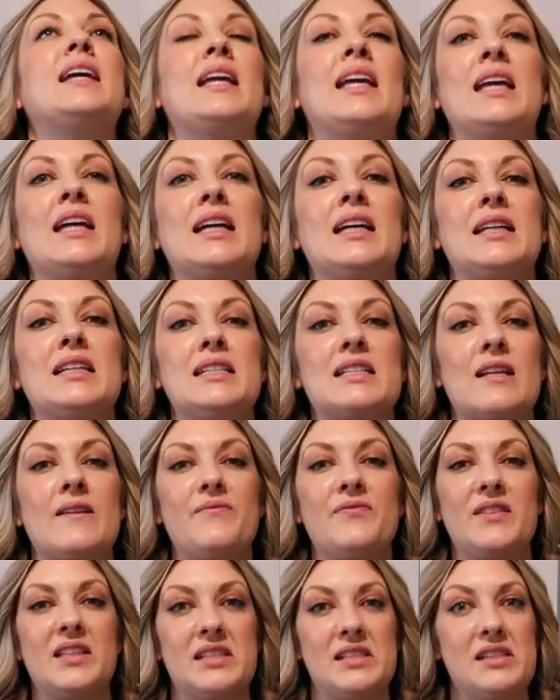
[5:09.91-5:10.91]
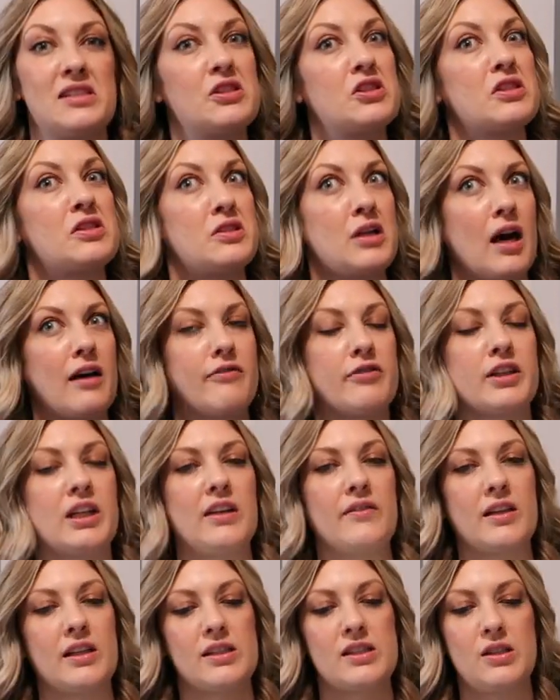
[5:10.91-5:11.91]
and this is just not
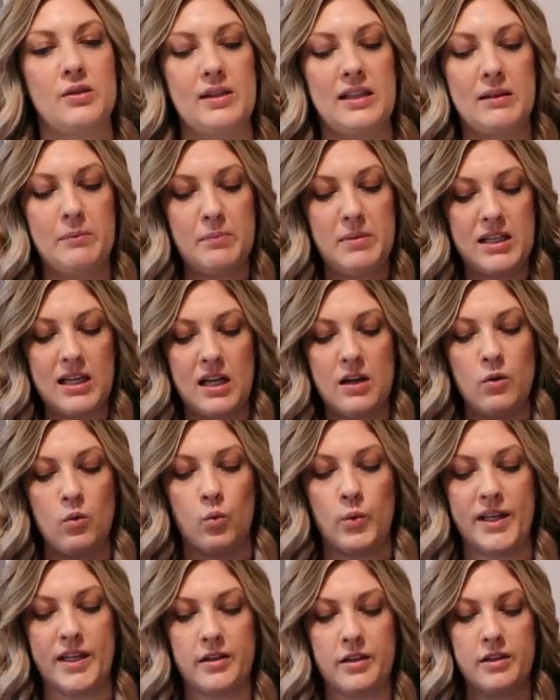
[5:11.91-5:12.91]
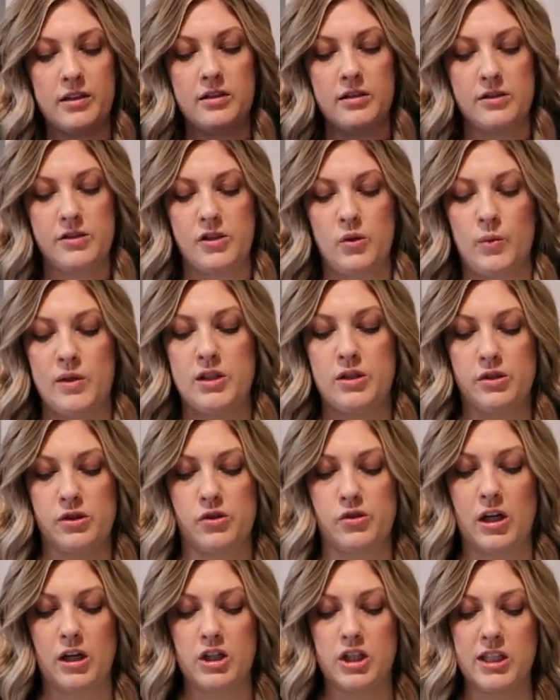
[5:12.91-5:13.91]
forgiving. So it can be kind of weird. So when you're
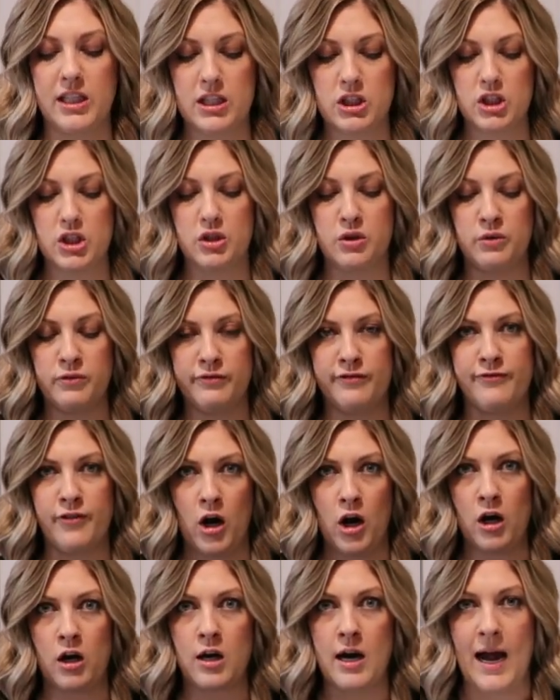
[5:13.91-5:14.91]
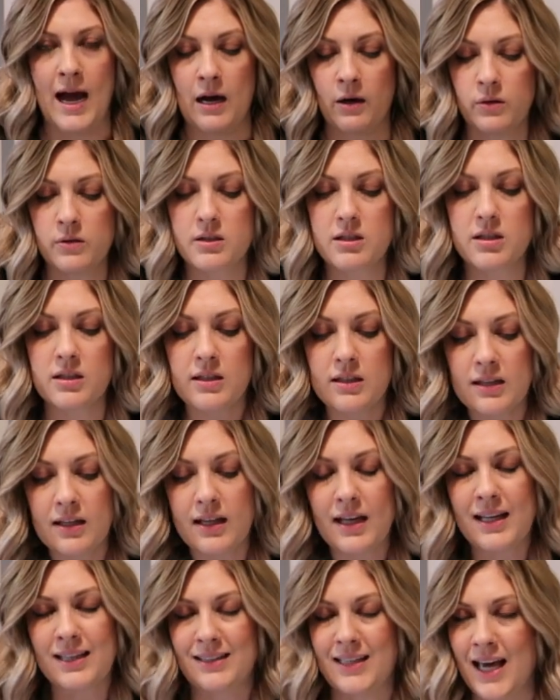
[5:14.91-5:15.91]
stretching it too far out,
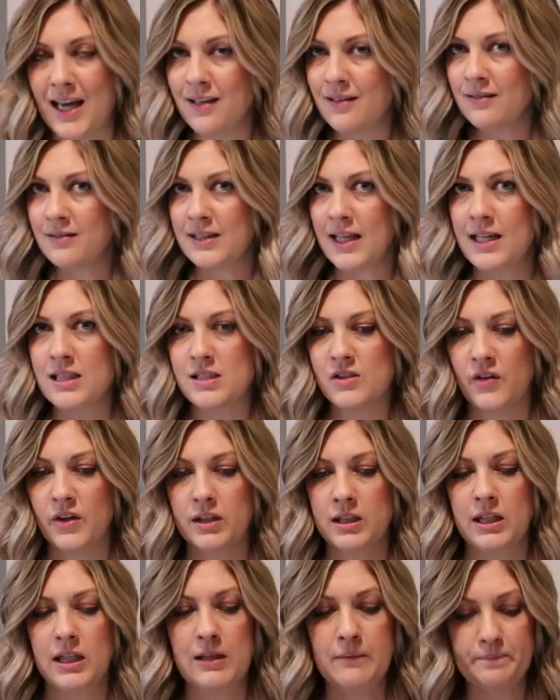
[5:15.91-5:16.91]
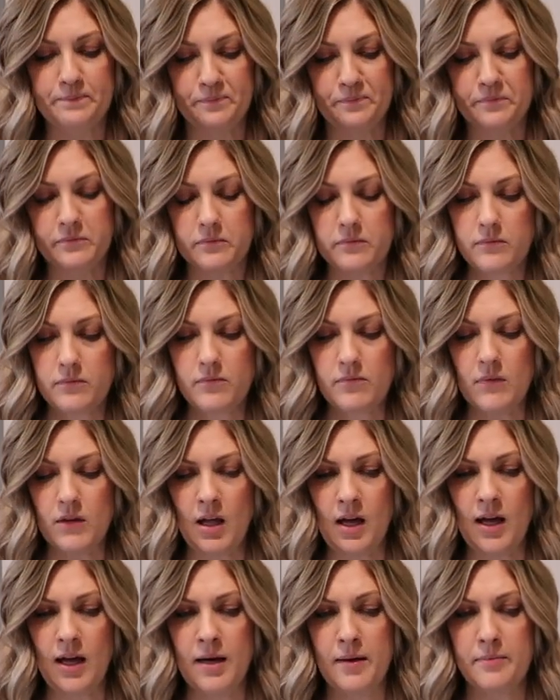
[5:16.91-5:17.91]
again, that's funky.
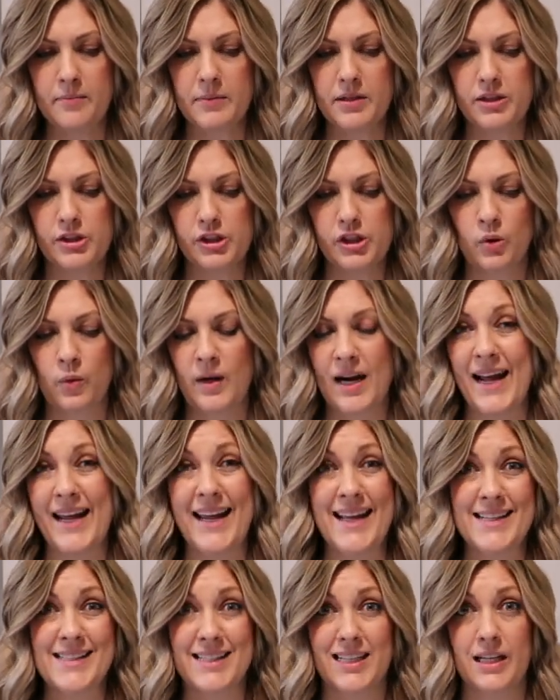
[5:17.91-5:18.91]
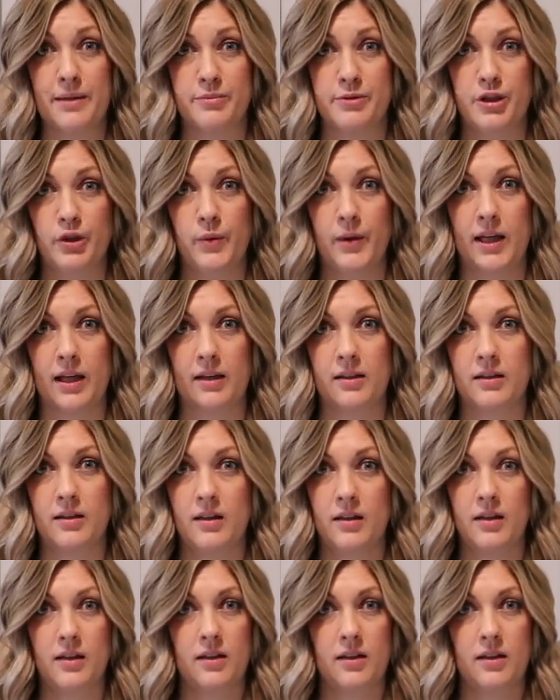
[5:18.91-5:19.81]
So what I ended up doing